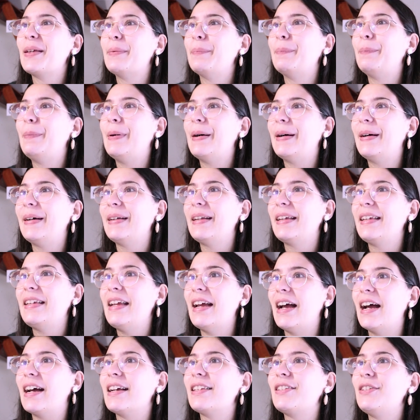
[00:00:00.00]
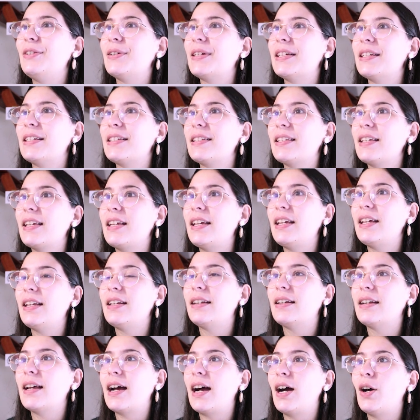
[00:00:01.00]
But yeah, as you can see
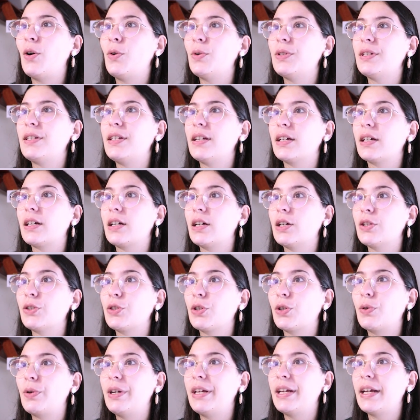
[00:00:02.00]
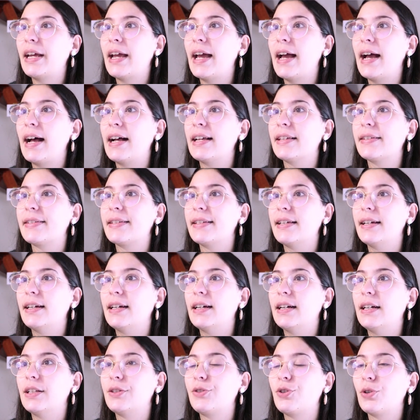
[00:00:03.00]
now, the contouring has
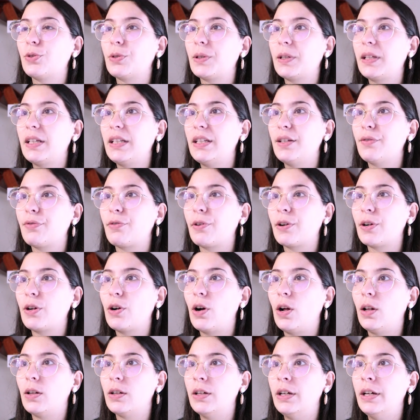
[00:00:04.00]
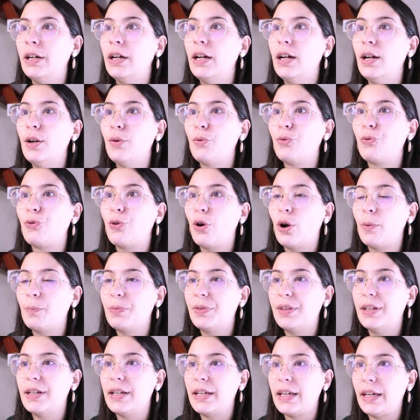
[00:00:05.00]
a totally different color
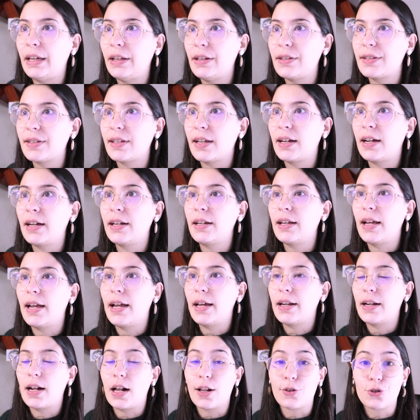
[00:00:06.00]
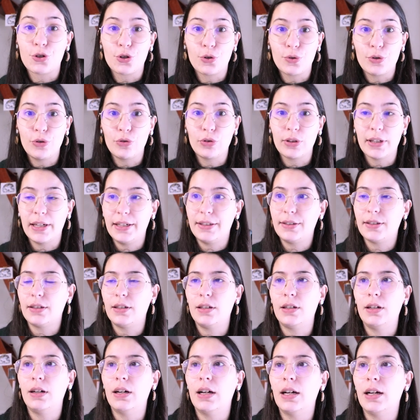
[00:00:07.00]
from the inside, and I'll show you
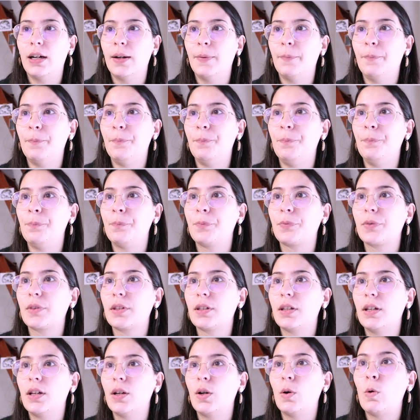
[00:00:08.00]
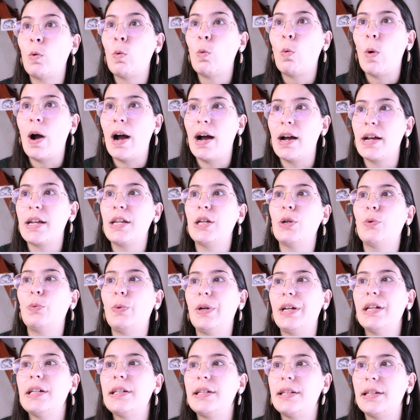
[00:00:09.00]
later why
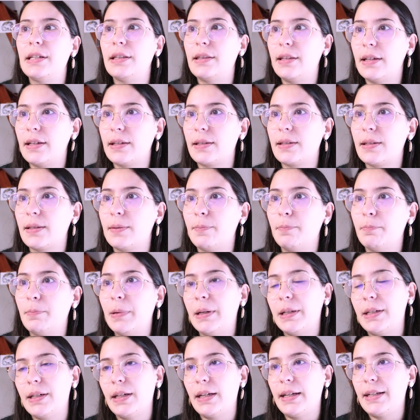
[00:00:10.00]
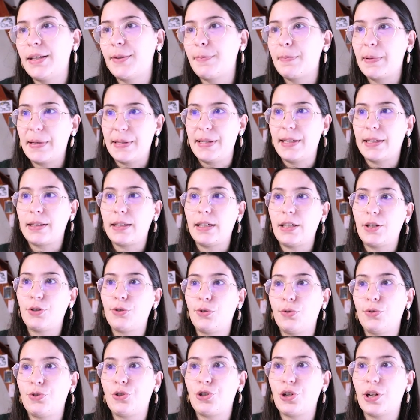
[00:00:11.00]
we did this. But it's basically
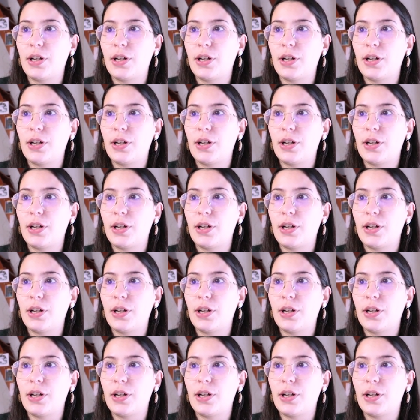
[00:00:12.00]
to